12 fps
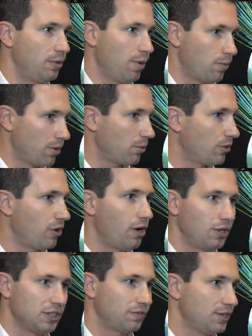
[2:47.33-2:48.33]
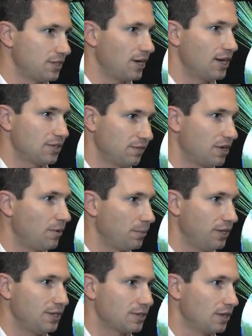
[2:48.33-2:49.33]
We work with all different size of
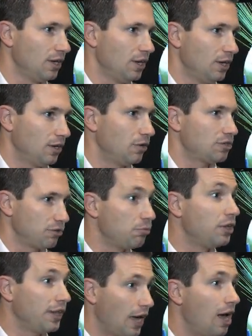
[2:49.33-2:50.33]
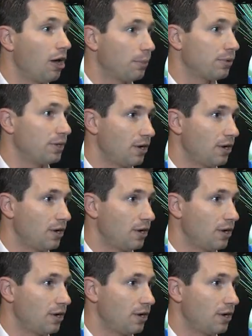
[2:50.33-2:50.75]
companies, to really help,